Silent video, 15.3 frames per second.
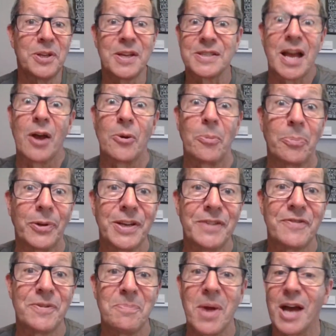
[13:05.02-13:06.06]
this. I don't
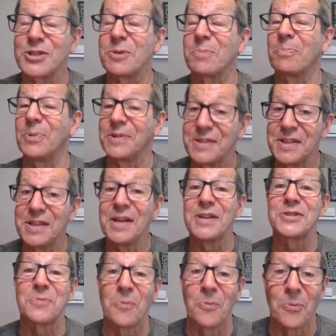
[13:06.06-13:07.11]
believe in magic, but
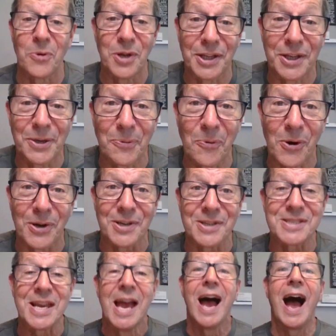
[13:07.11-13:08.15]
this really works.